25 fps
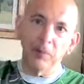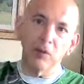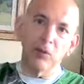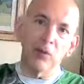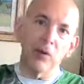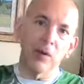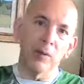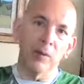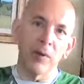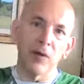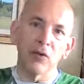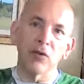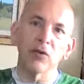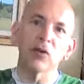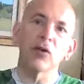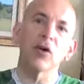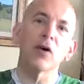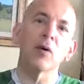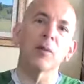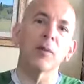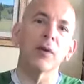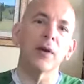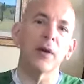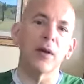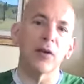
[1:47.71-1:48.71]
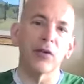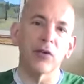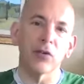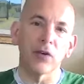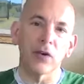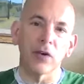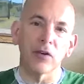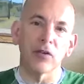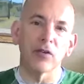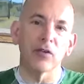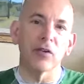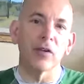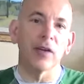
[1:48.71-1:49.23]
It's one of the most common
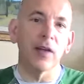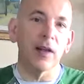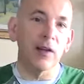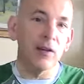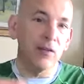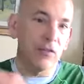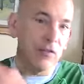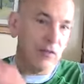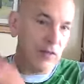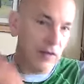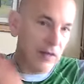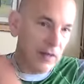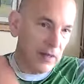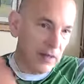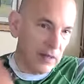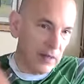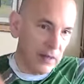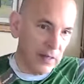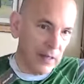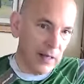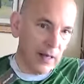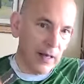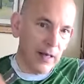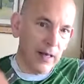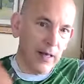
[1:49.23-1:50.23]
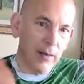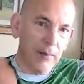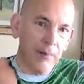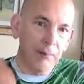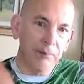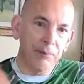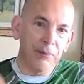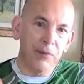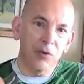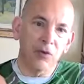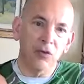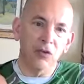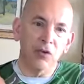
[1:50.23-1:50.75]
injuries, and that's
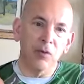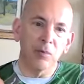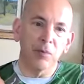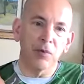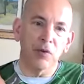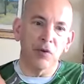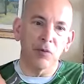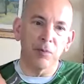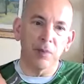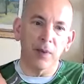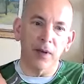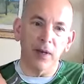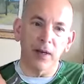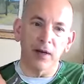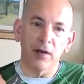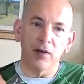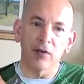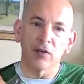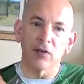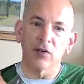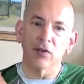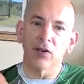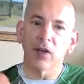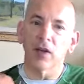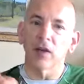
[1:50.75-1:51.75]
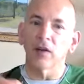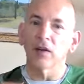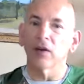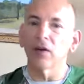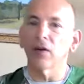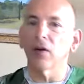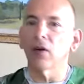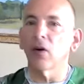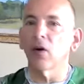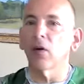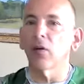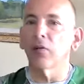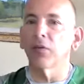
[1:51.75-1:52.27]
the supraspinatus tendon
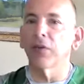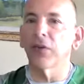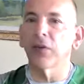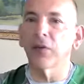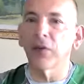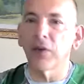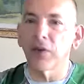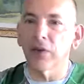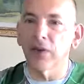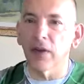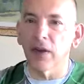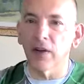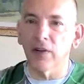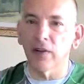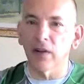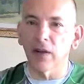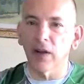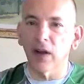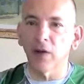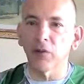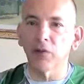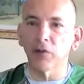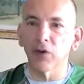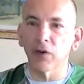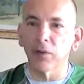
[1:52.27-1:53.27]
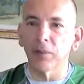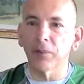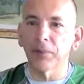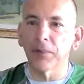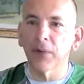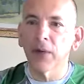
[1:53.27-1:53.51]
of the rotator cuff group.